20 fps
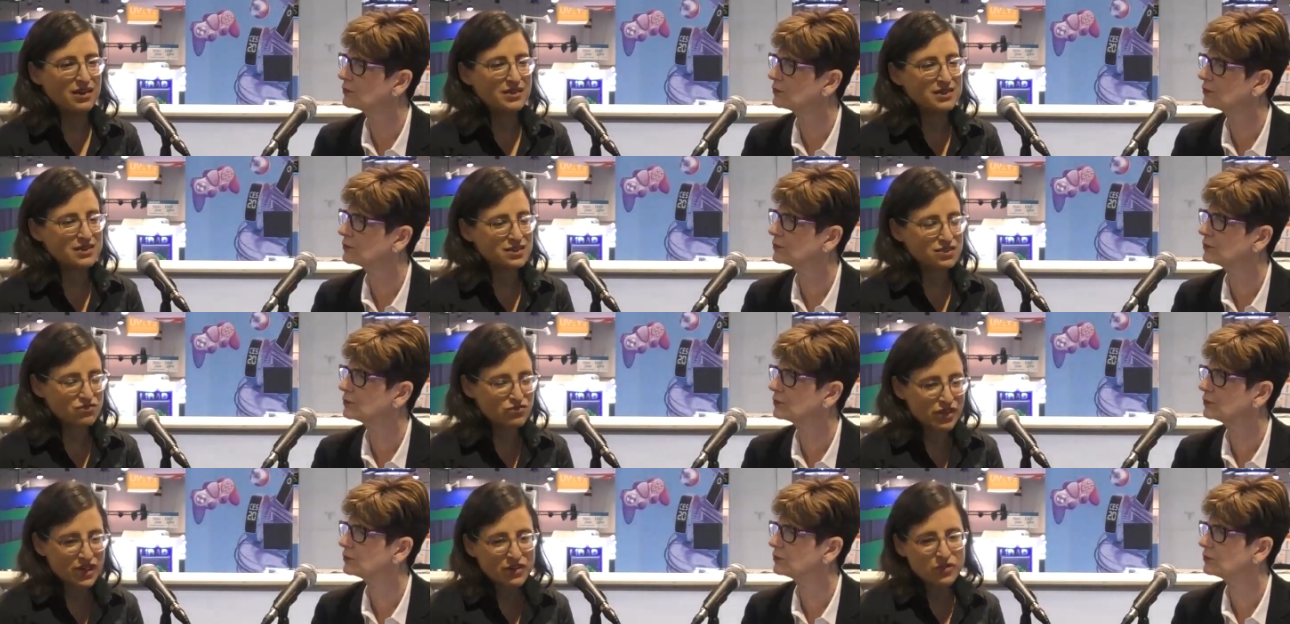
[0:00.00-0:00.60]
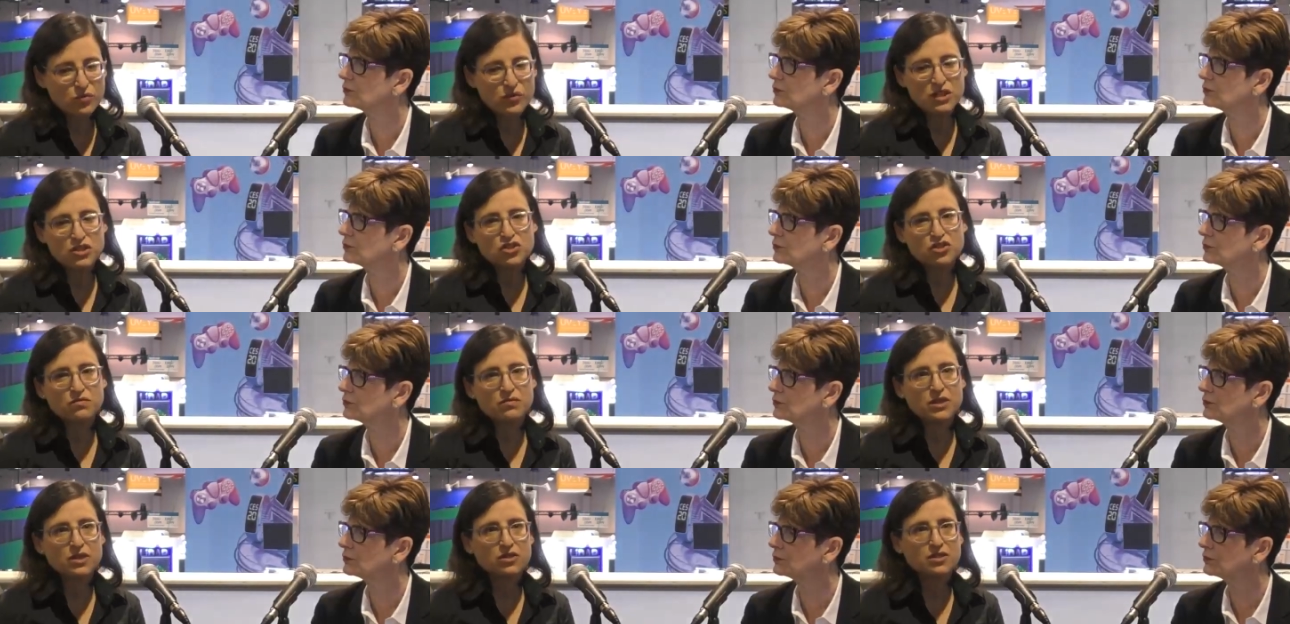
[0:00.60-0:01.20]
Speaker 1: that's a great
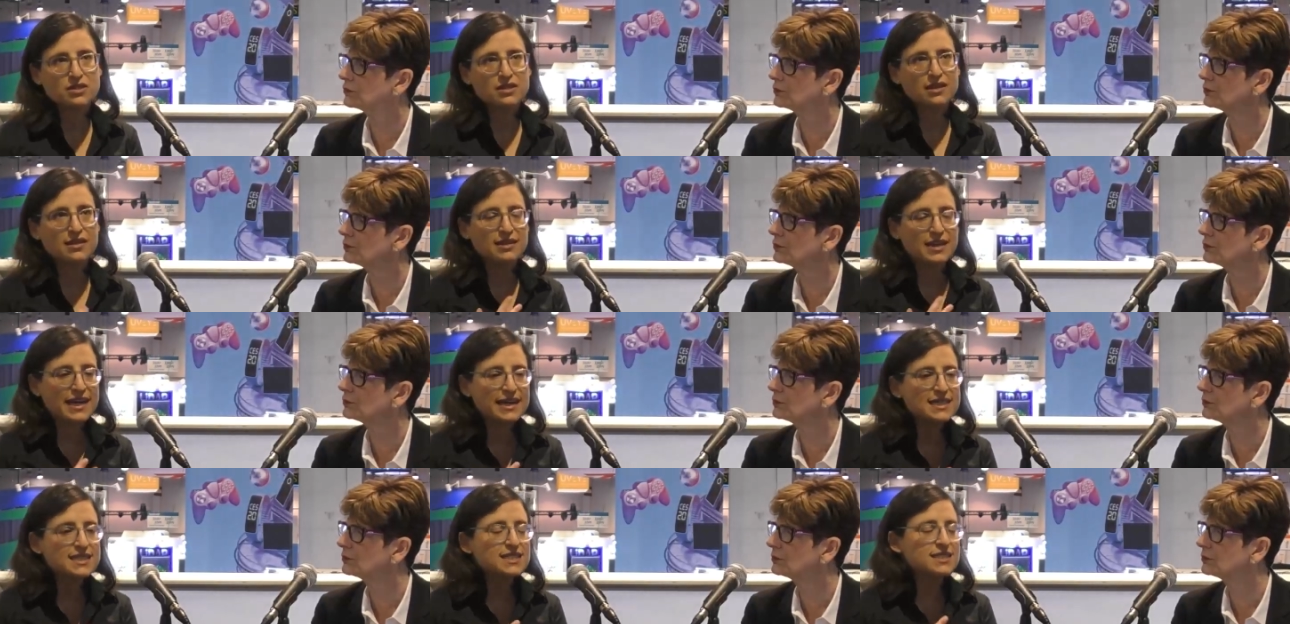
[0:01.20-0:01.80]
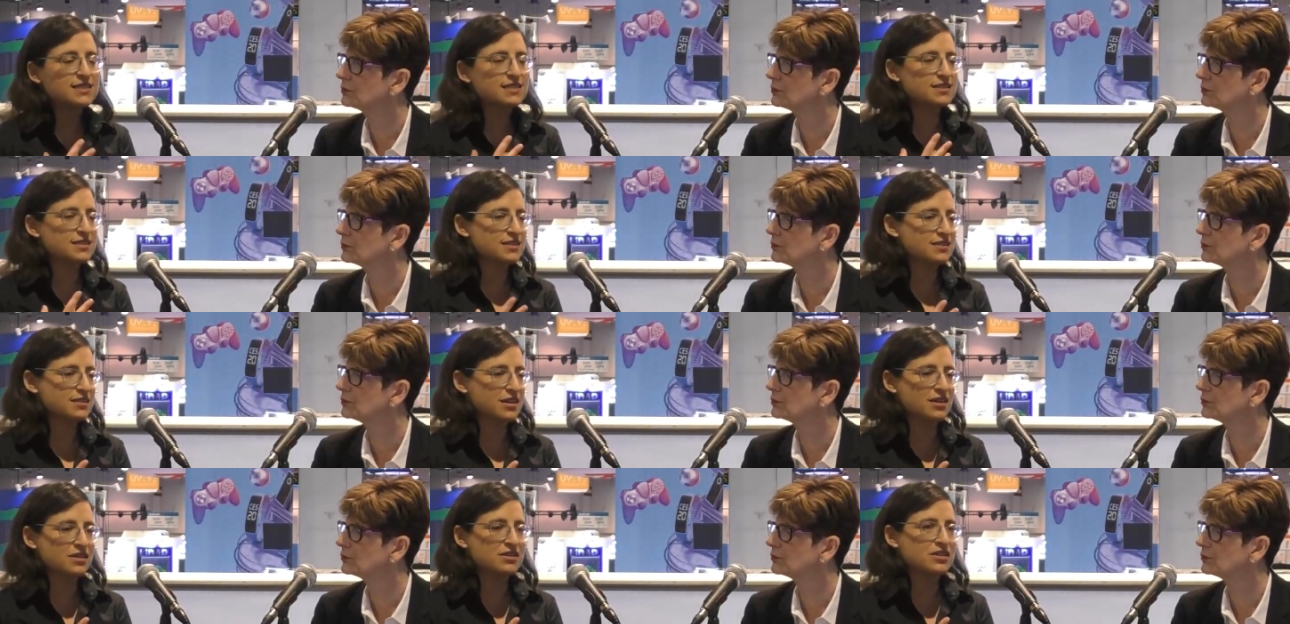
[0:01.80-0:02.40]
question because alliances and
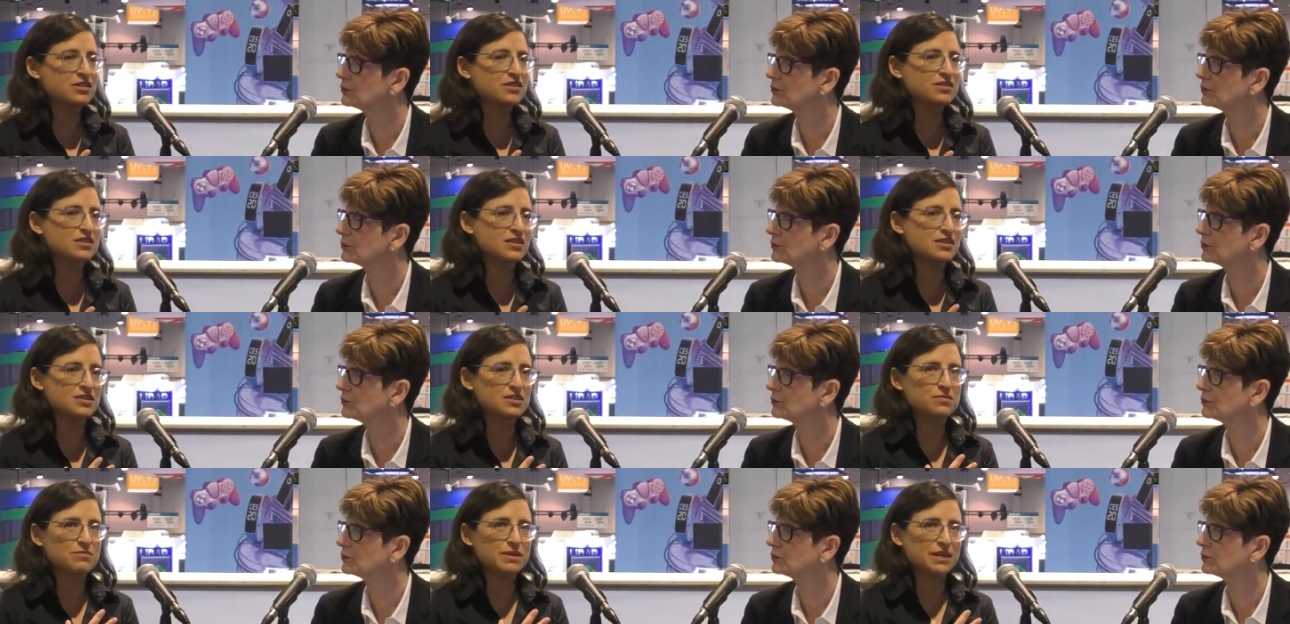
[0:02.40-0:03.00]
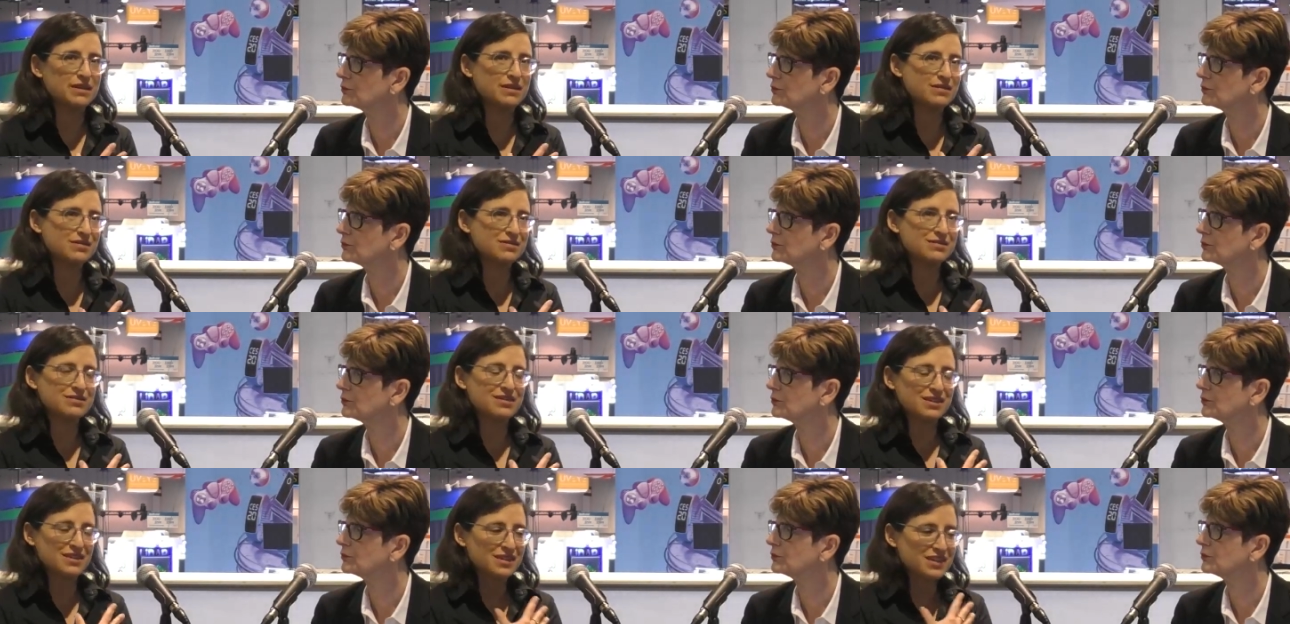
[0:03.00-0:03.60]
standards has
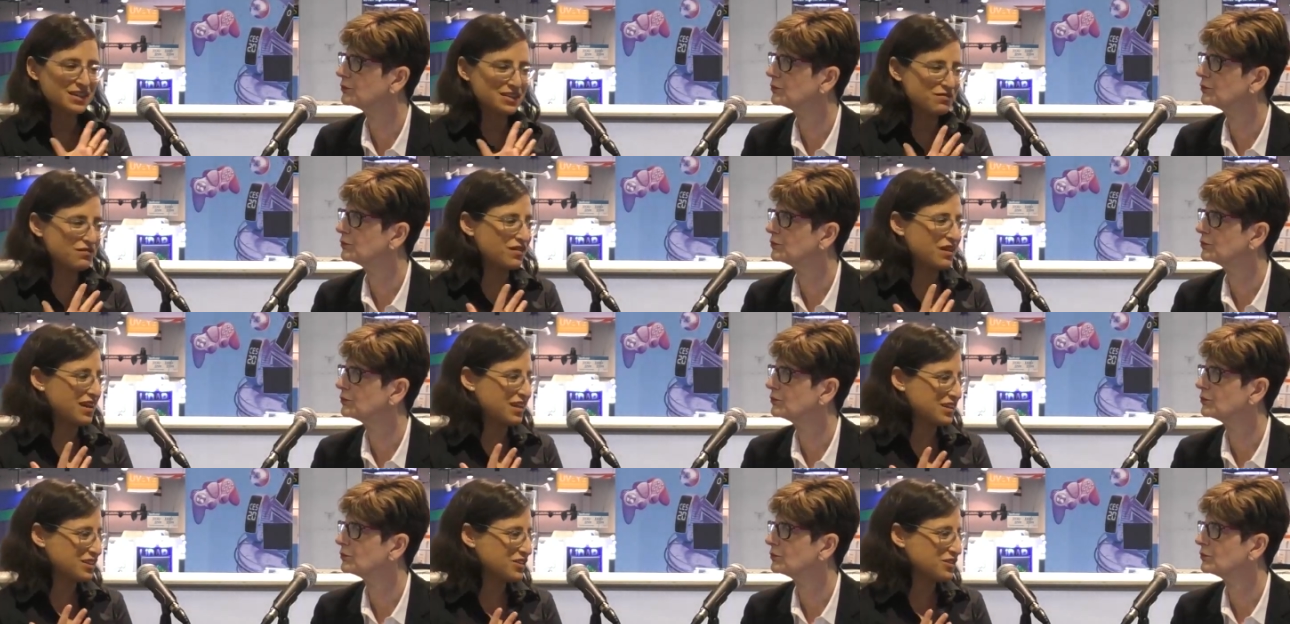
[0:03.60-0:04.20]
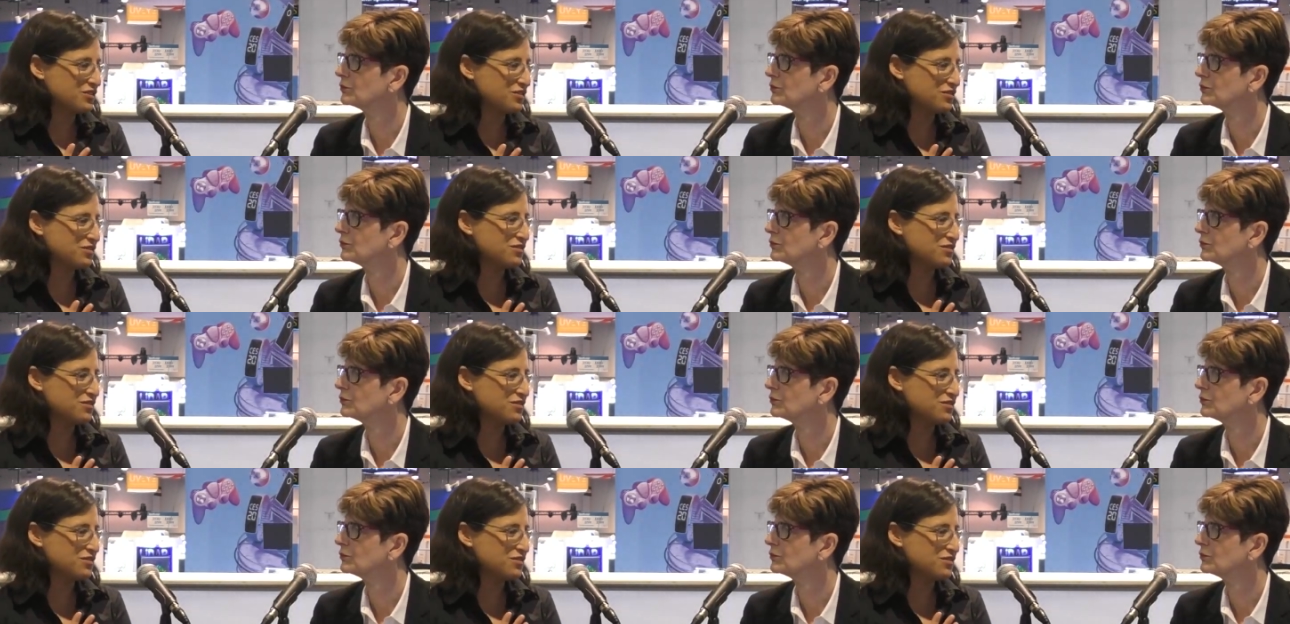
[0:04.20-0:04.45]
been a key value